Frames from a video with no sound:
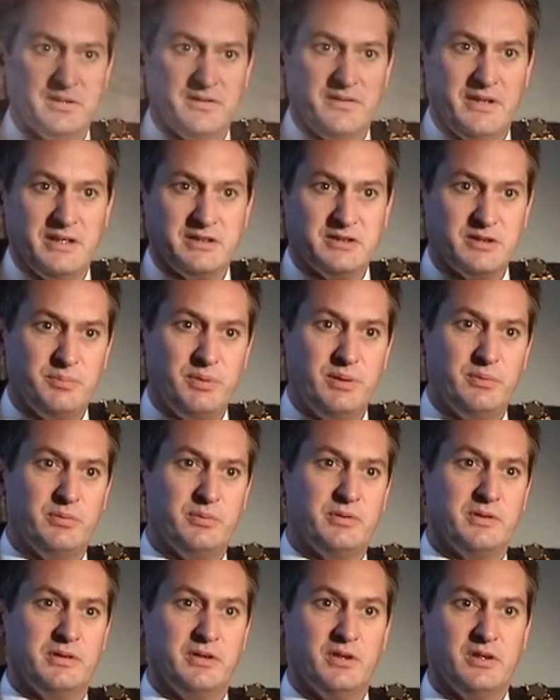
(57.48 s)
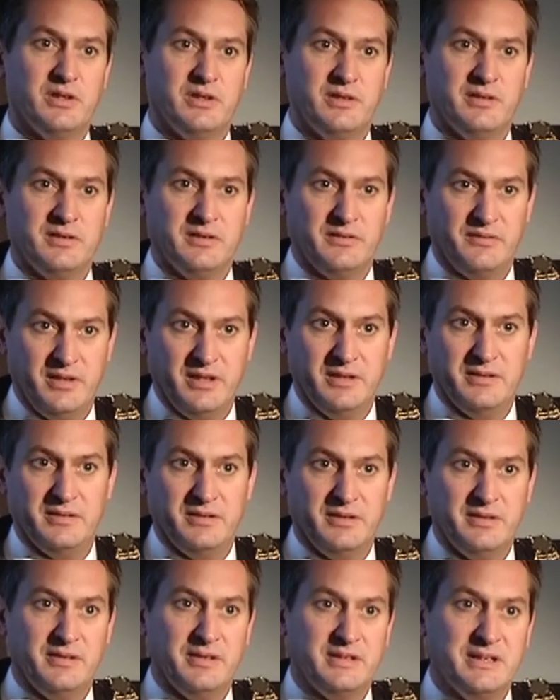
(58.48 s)
of thing, so people can look at
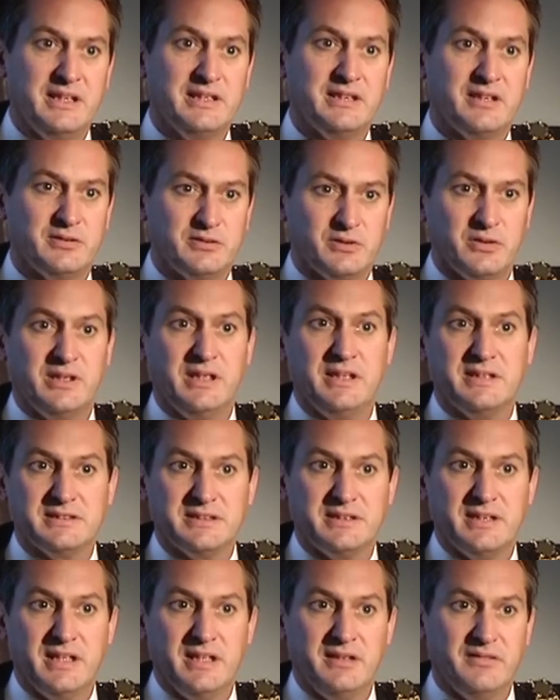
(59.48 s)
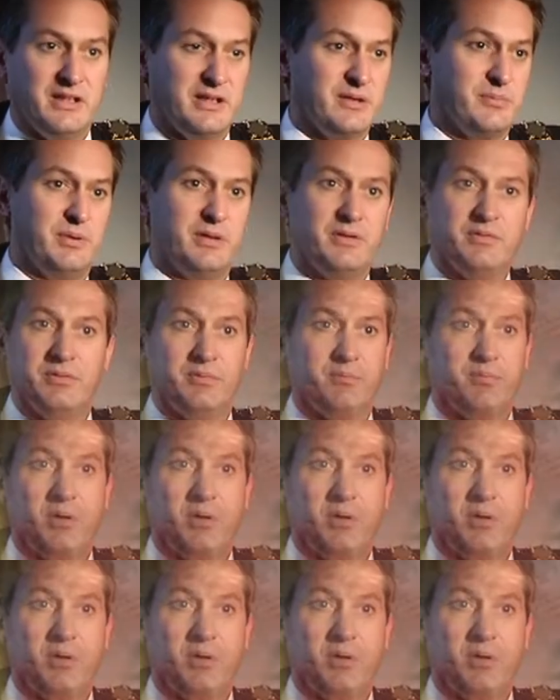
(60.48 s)
the details on the internet. They can be from